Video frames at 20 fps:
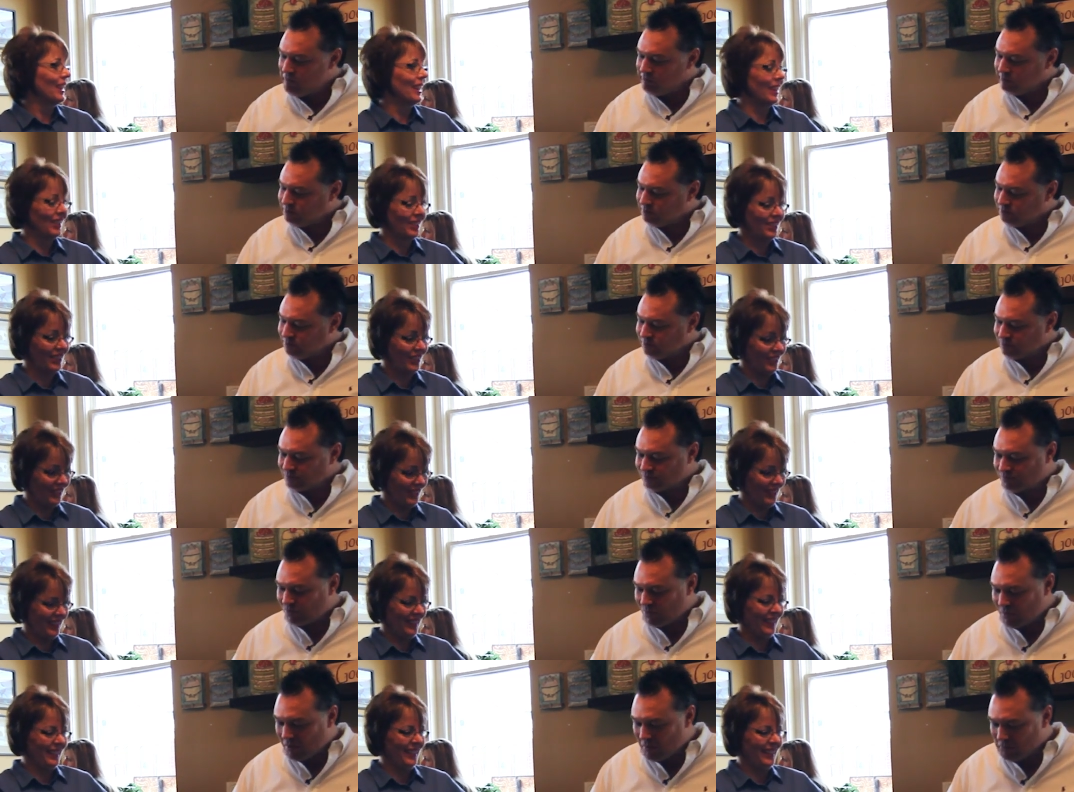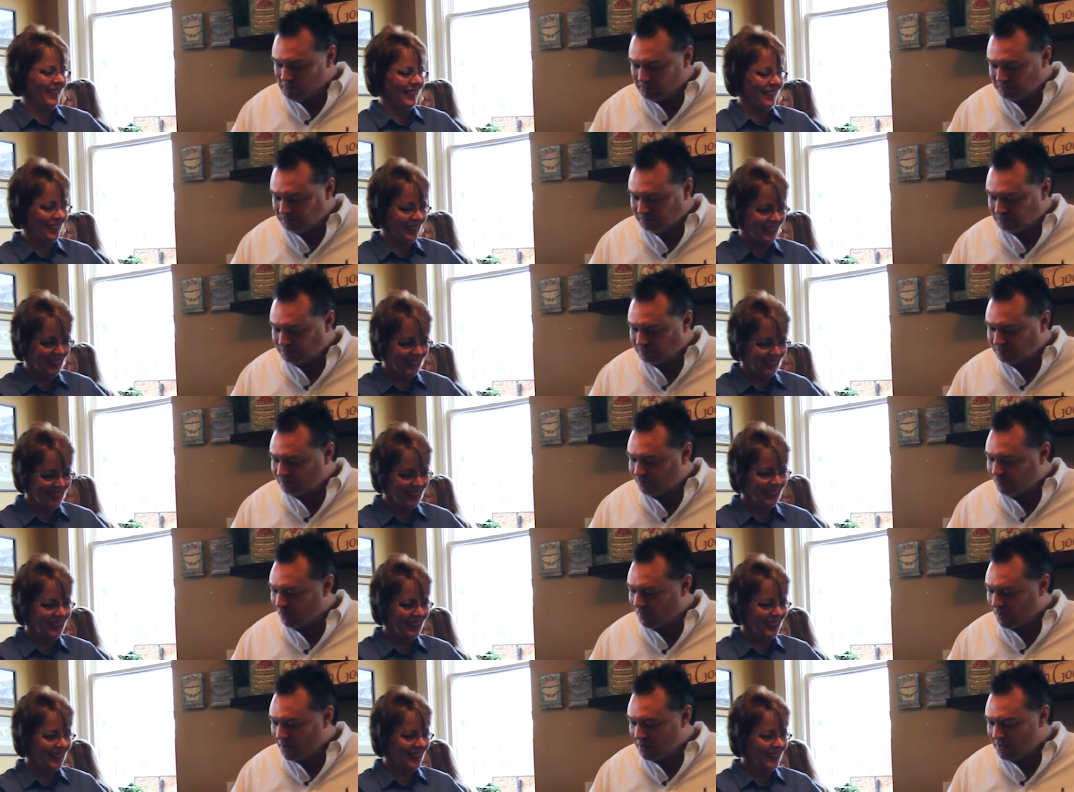Speaker 1: of the two.
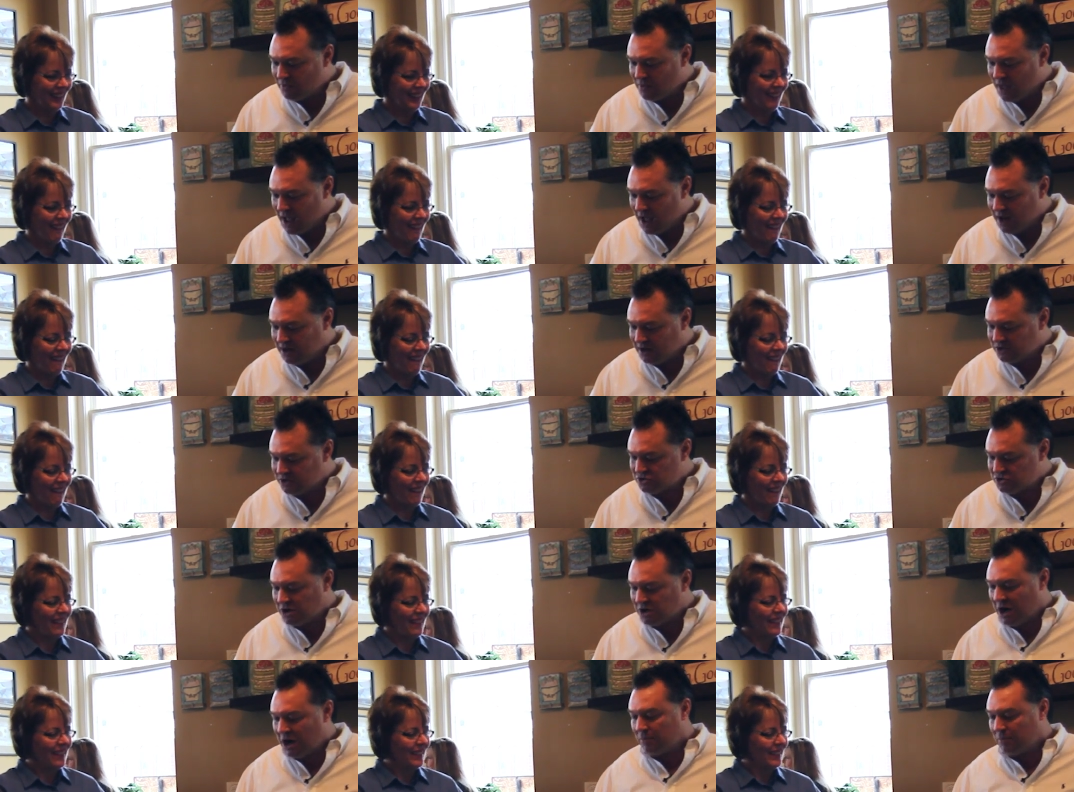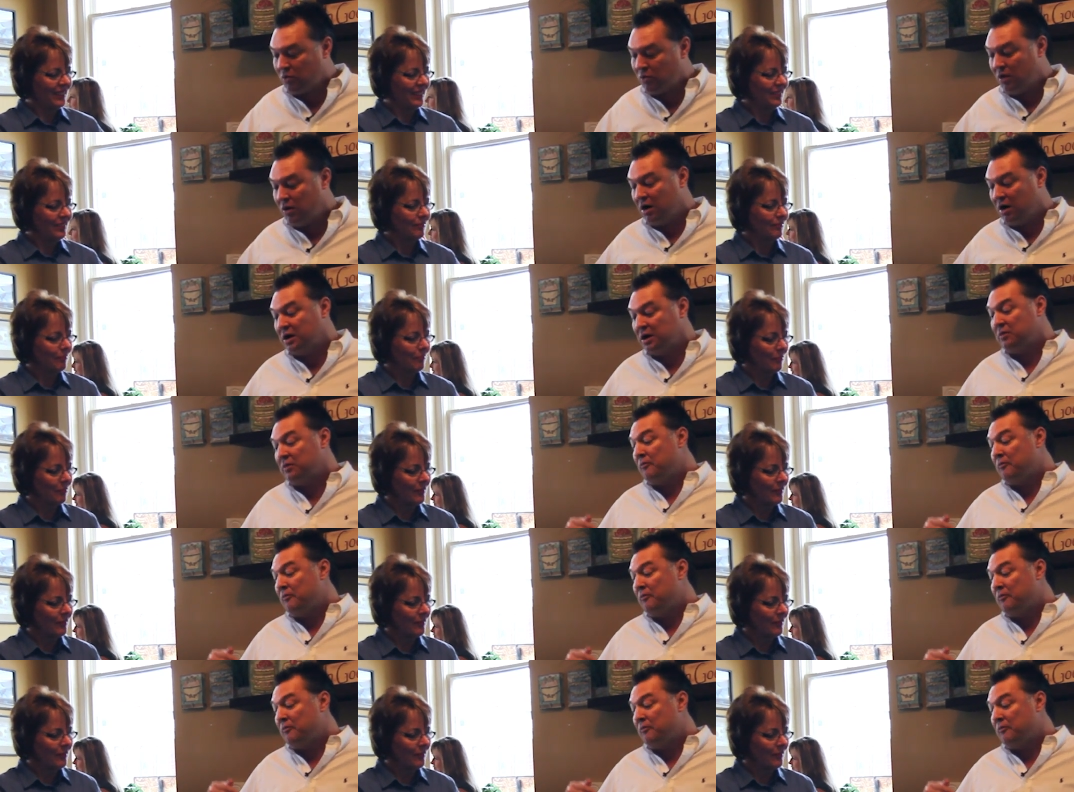That is top quality.